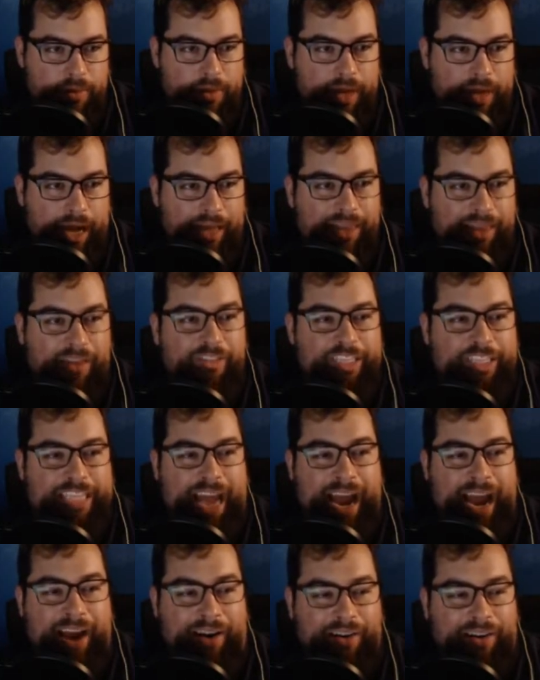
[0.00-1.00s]
I love his
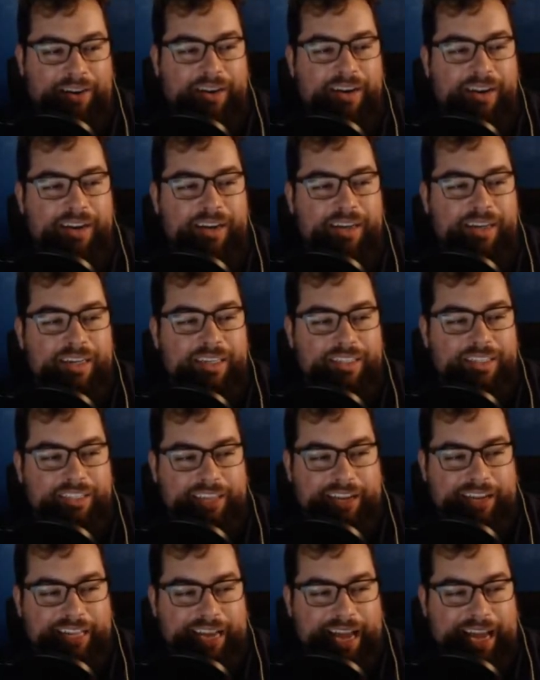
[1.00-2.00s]
hair. Check
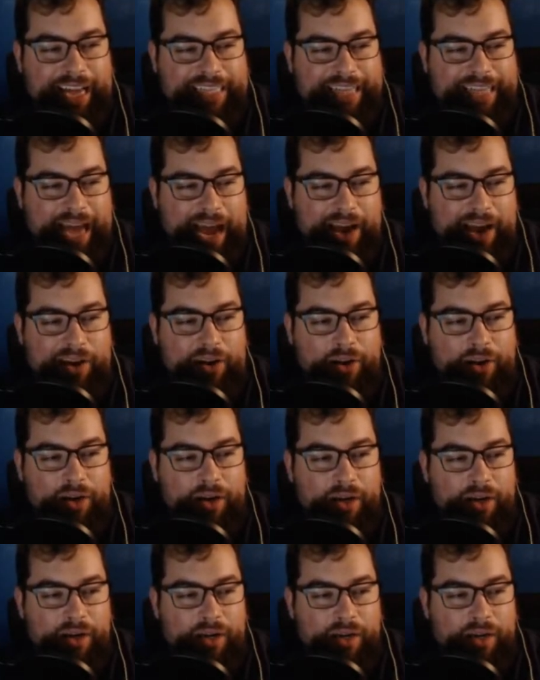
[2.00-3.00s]
out that guy's hair.
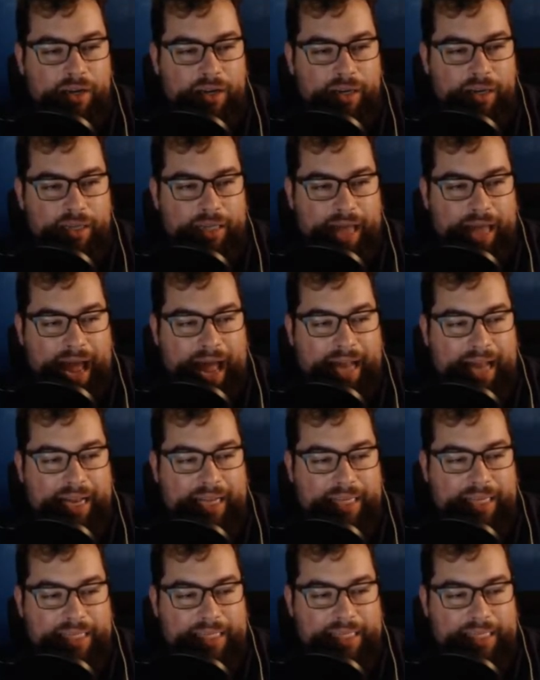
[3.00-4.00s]
That
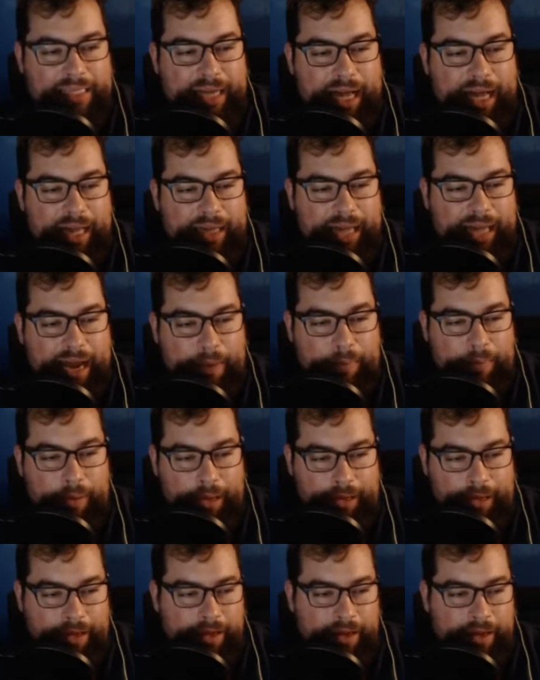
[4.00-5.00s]
is a lamp.
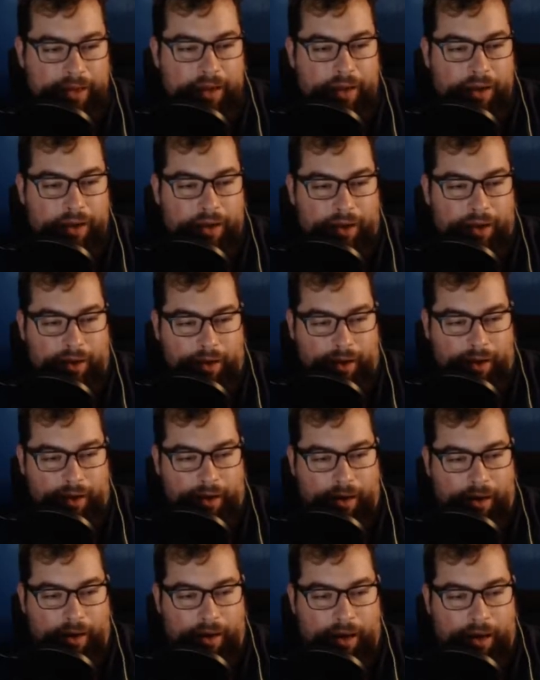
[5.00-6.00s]

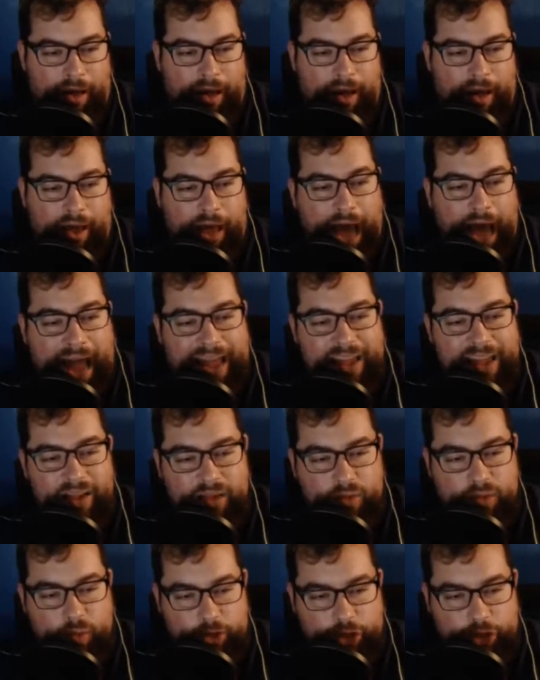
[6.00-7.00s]

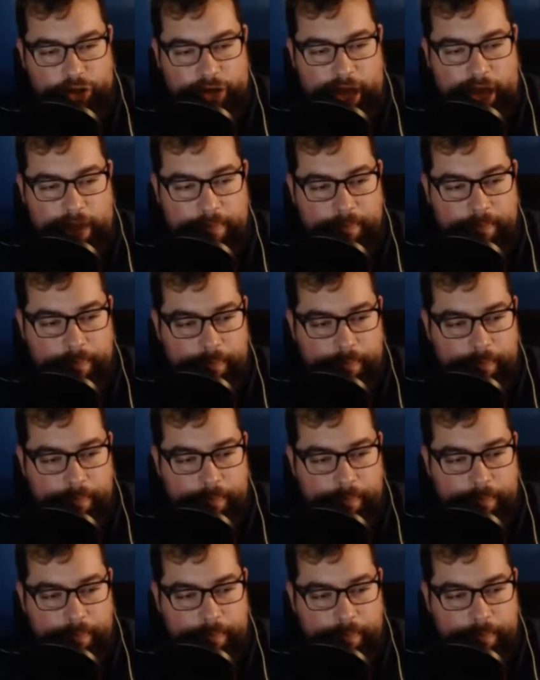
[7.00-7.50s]
Caius was your name?